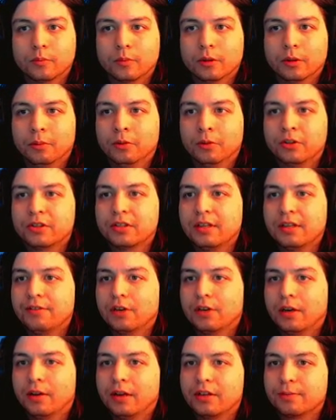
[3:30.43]
We'll just leave it
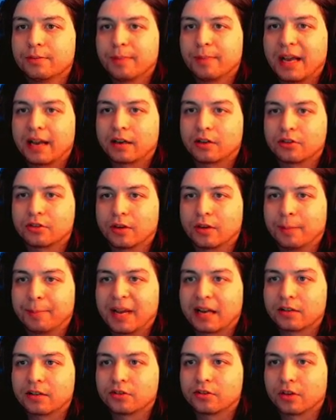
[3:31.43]
on as
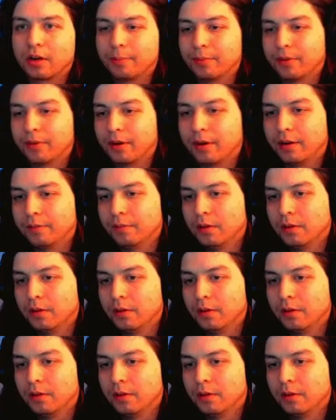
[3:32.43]
backdrop, alright?